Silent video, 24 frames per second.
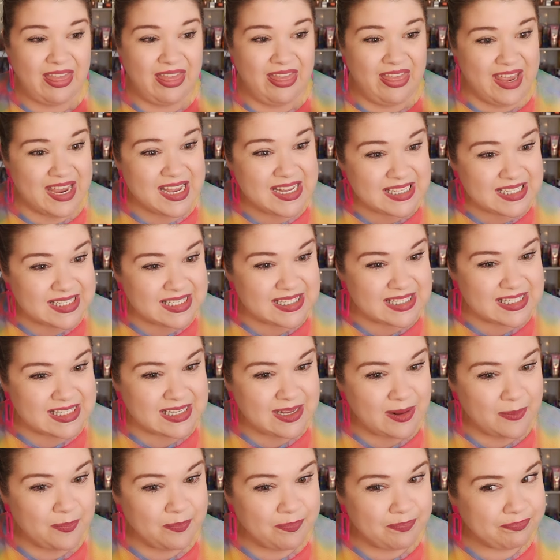
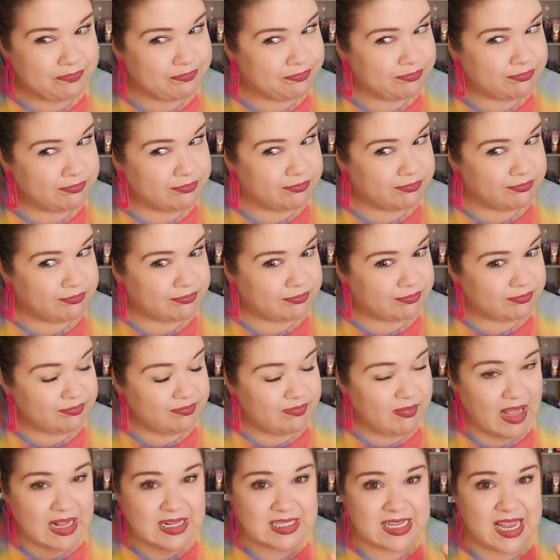This
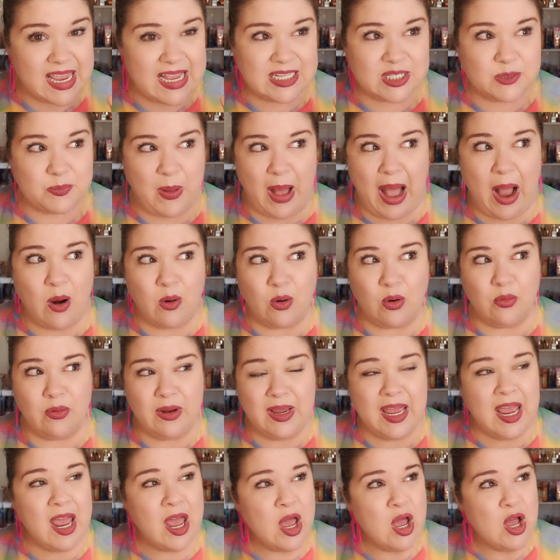takes
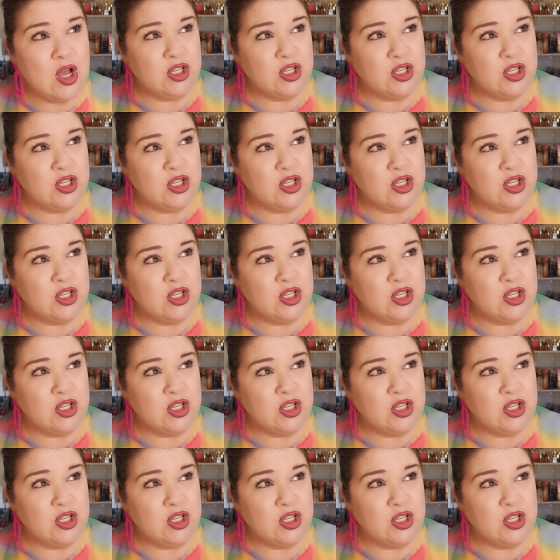powdery